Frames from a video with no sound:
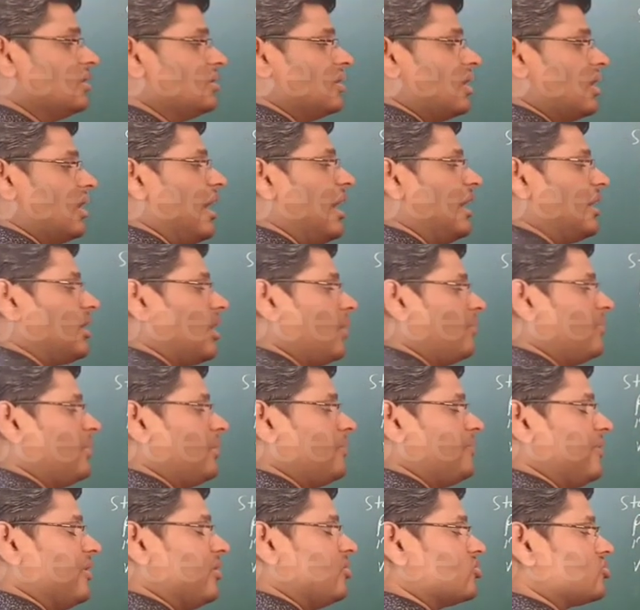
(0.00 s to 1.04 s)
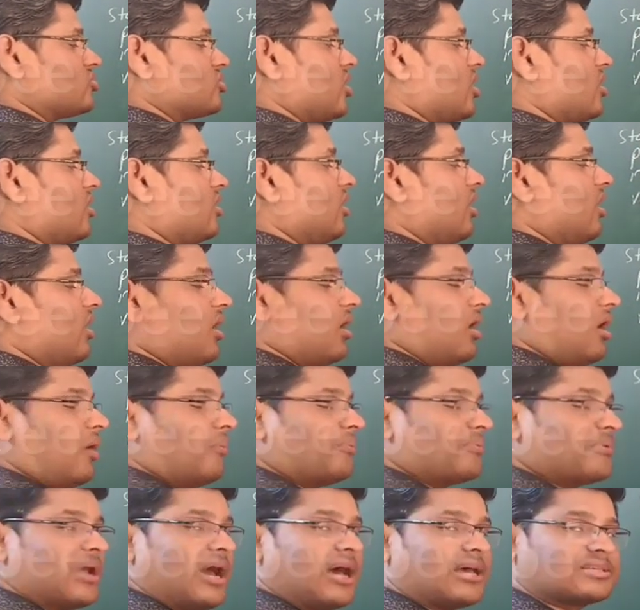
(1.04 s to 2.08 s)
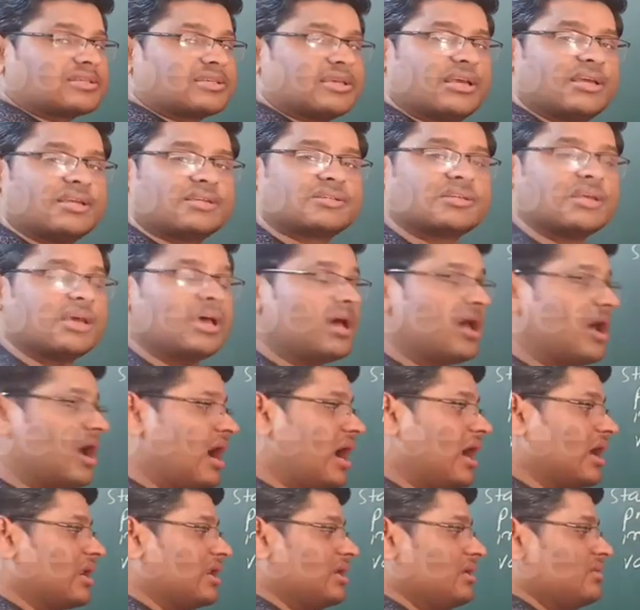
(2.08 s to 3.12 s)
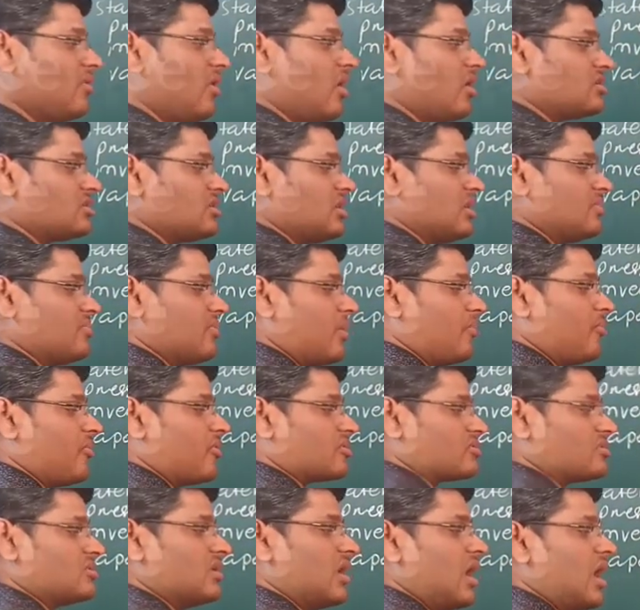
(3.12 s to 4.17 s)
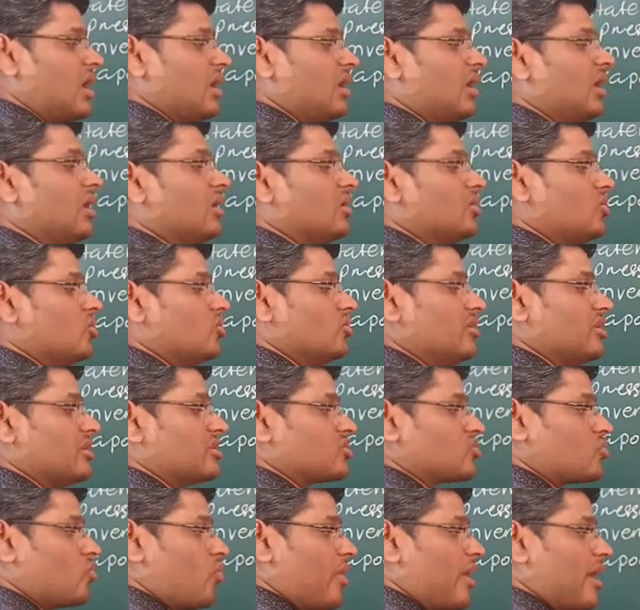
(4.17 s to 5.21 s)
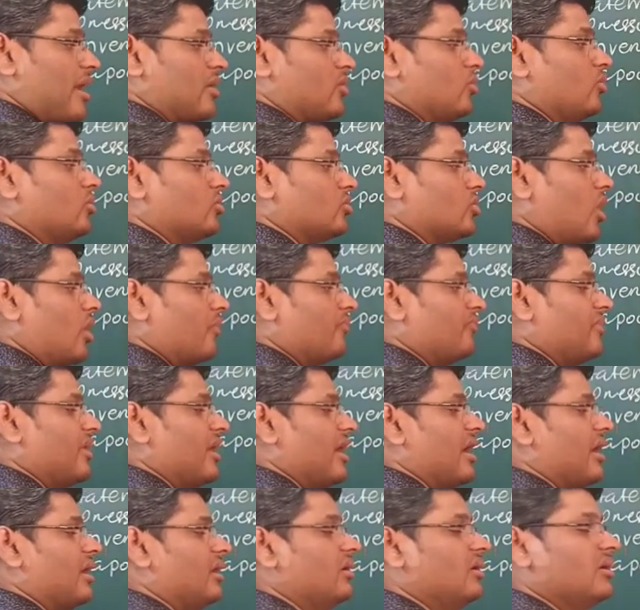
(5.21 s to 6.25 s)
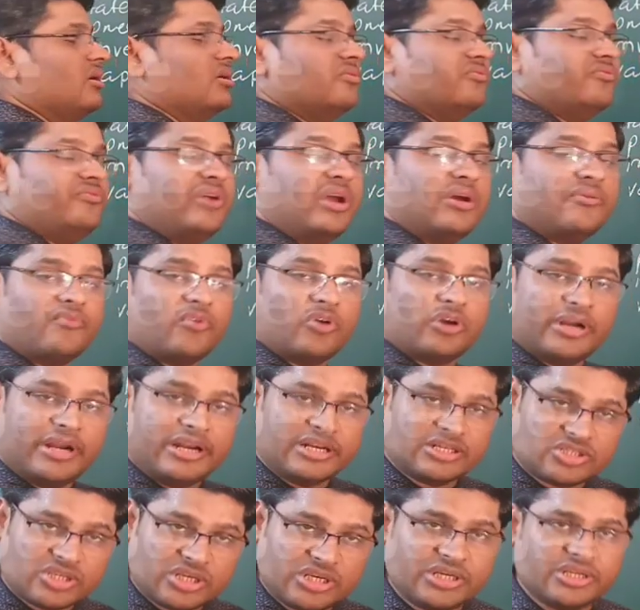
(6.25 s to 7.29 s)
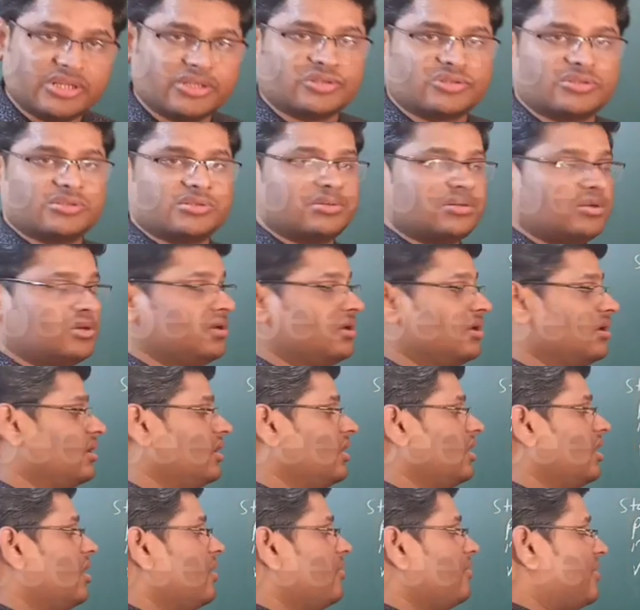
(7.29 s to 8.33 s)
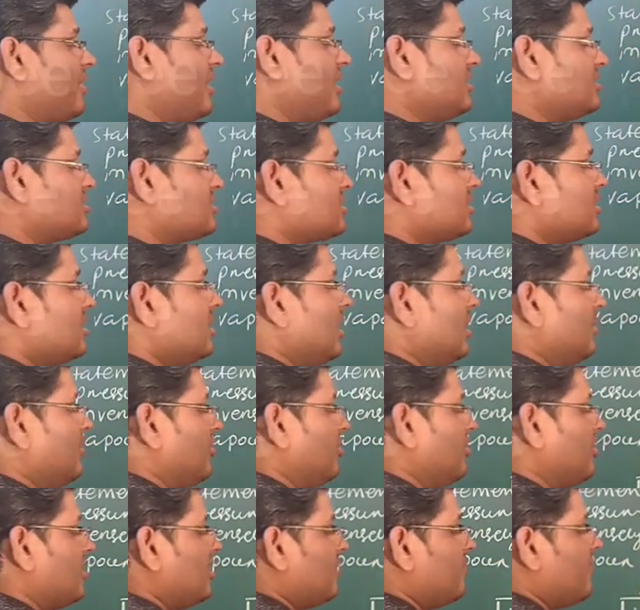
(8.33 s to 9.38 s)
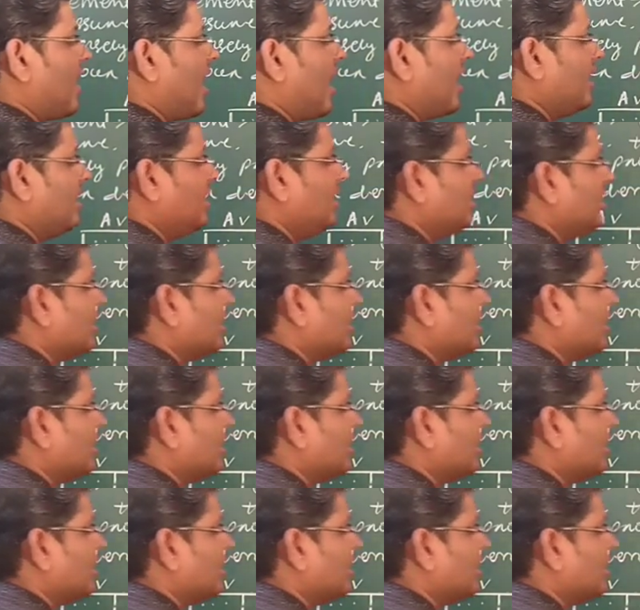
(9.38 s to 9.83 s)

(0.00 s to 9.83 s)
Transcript: the rate of diffusion of gases are inversely proportional to the square root of their vapor densities. Friends, if we divide